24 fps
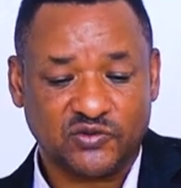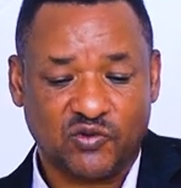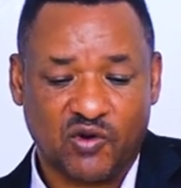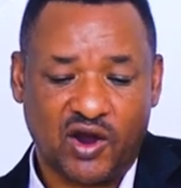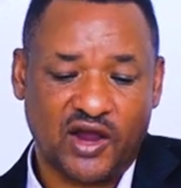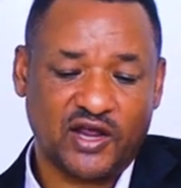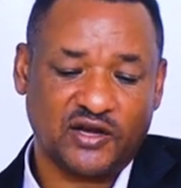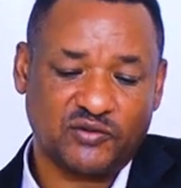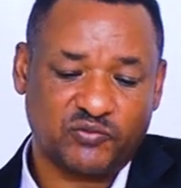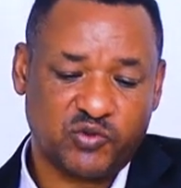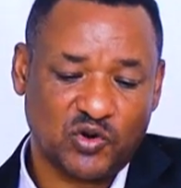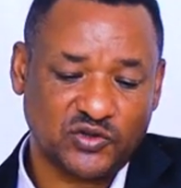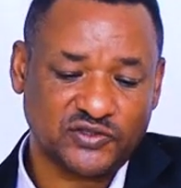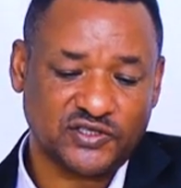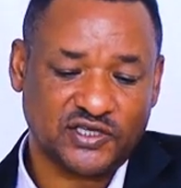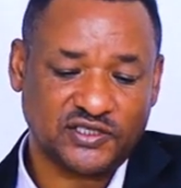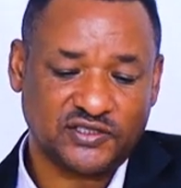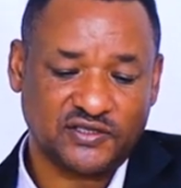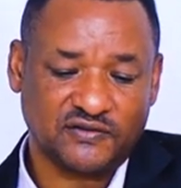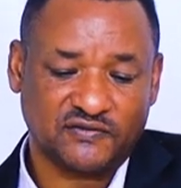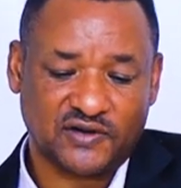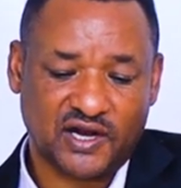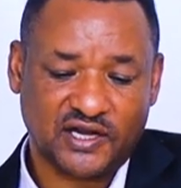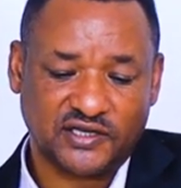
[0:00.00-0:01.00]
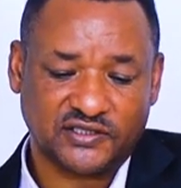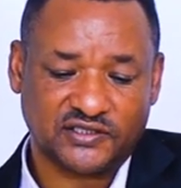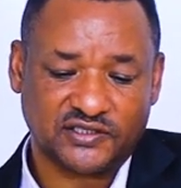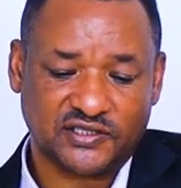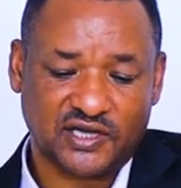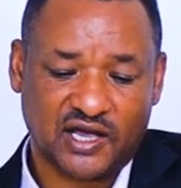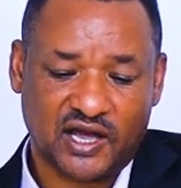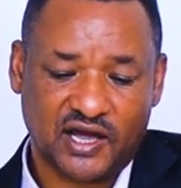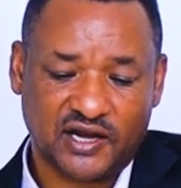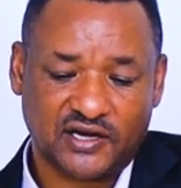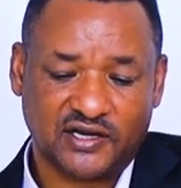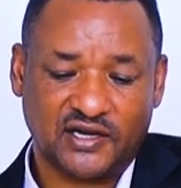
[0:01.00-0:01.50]
while positive rights
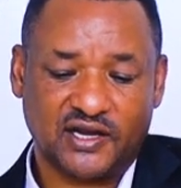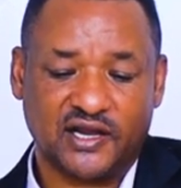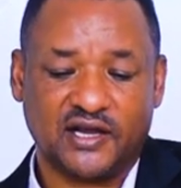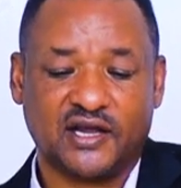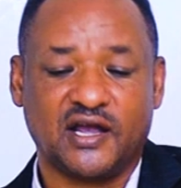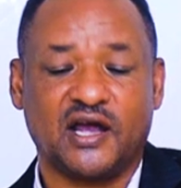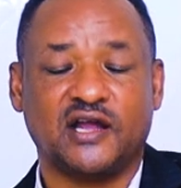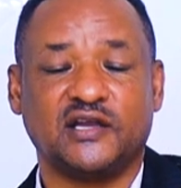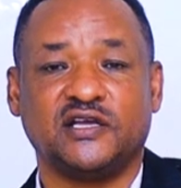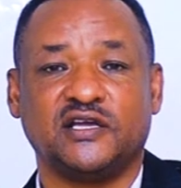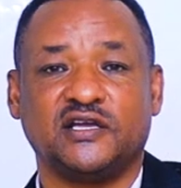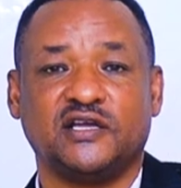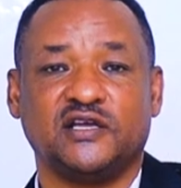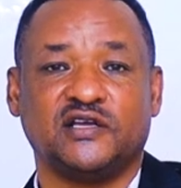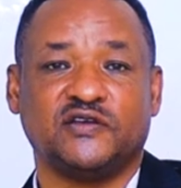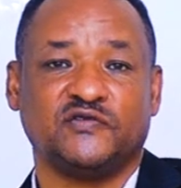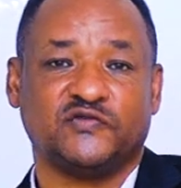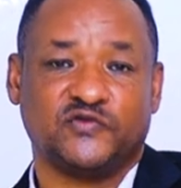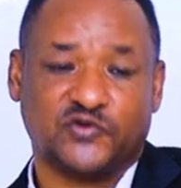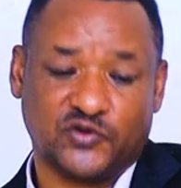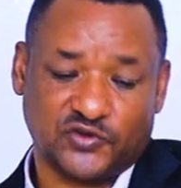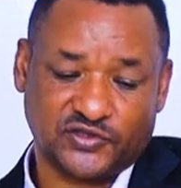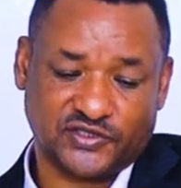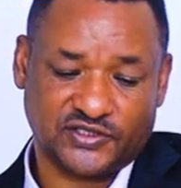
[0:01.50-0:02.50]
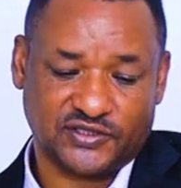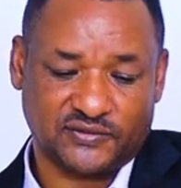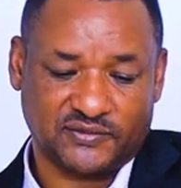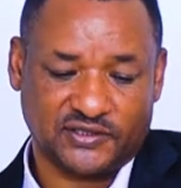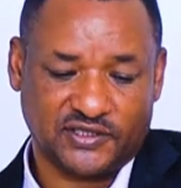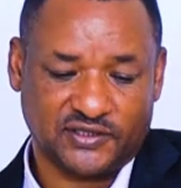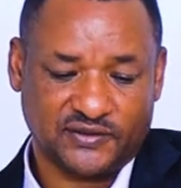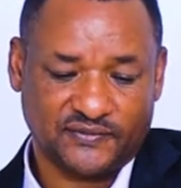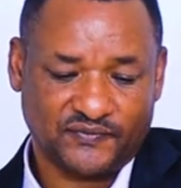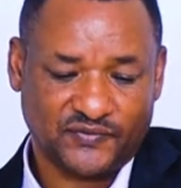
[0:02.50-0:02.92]
are legally enforceable.